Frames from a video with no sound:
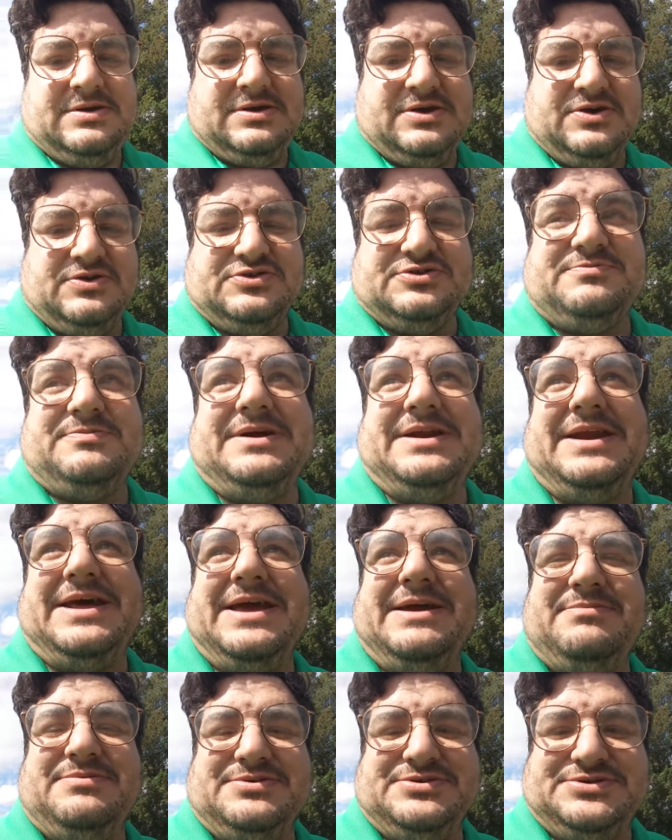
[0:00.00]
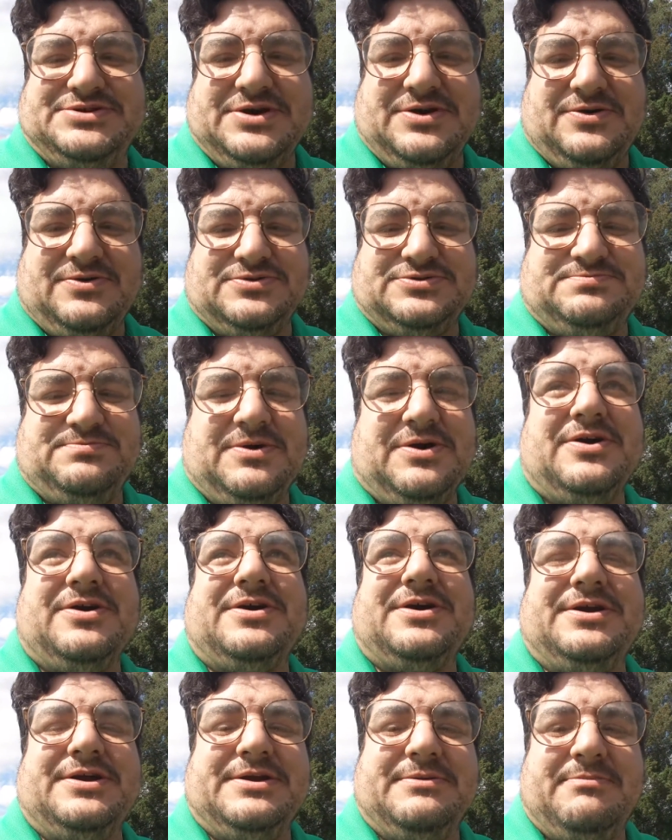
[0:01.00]
Those are my neighbor's dogs
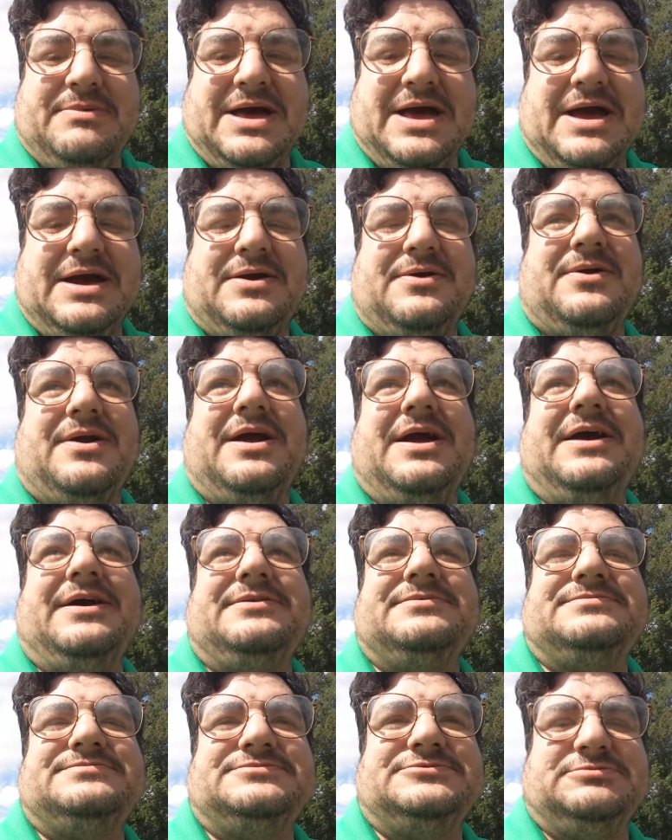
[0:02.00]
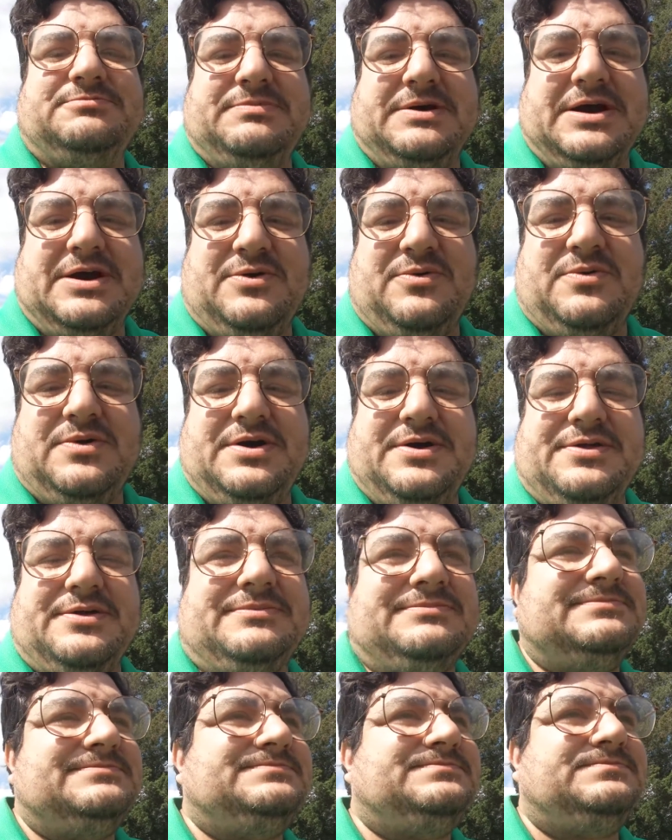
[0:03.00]
barking in the background. So bear with
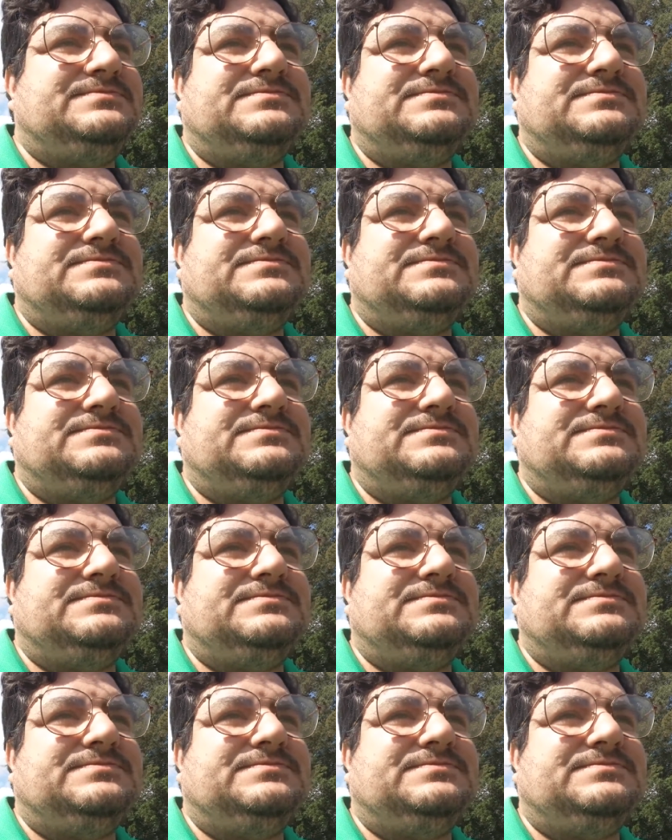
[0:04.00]
them.